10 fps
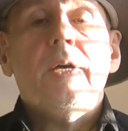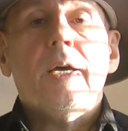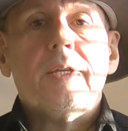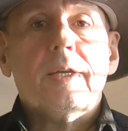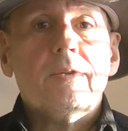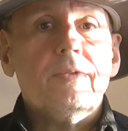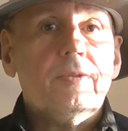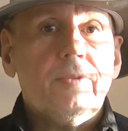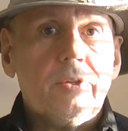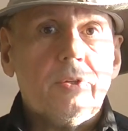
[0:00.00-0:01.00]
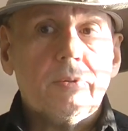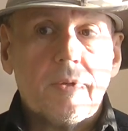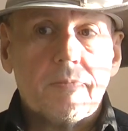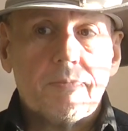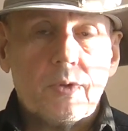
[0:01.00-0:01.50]
at the end of this video
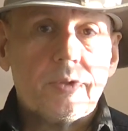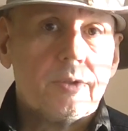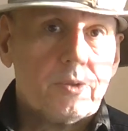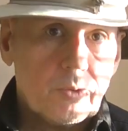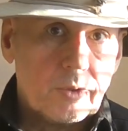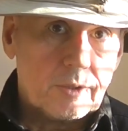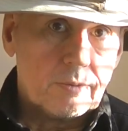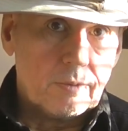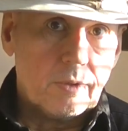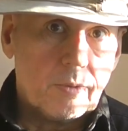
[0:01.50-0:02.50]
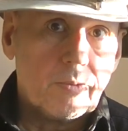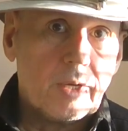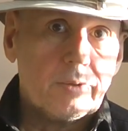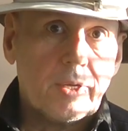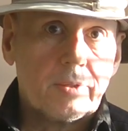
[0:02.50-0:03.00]
and post it so you can,
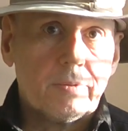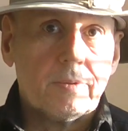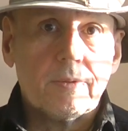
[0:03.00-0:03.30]
run that